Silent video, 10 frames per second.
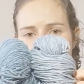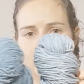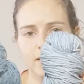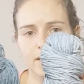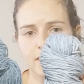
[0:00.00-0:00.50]

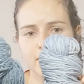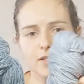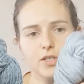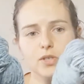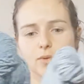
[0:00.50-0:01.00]
It
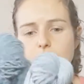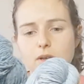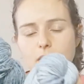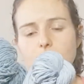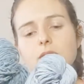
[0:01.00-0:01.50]
just took,
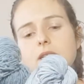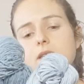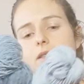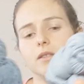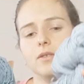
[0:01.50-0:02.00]
oh
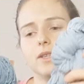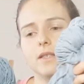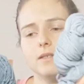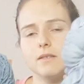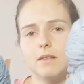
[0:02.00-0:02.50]
actually no,
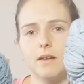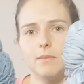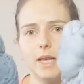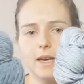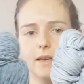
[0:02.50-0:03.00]
that's
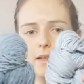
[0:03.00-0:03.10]
online.